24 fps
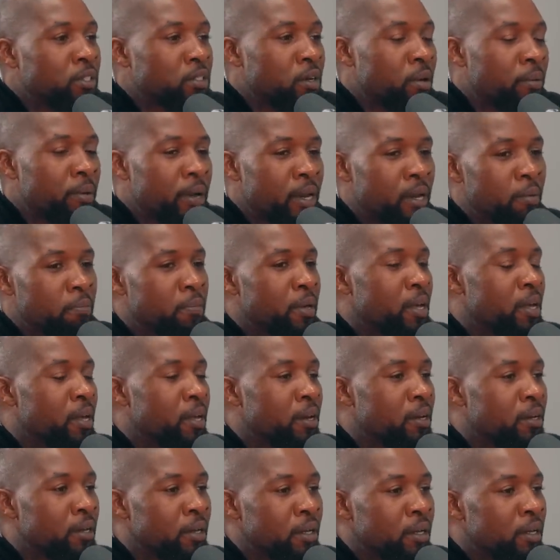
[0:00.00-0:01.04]
was already
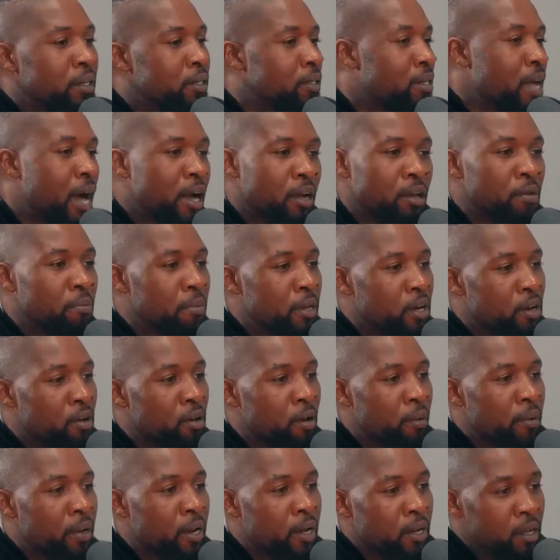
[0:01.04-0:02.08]
being
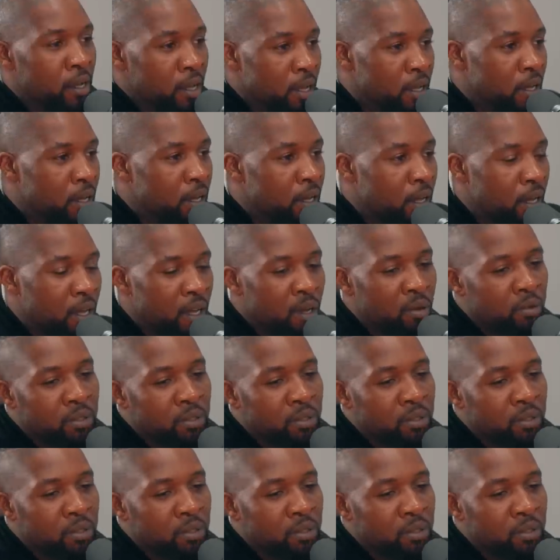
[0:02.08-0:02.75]
documented already. Got you.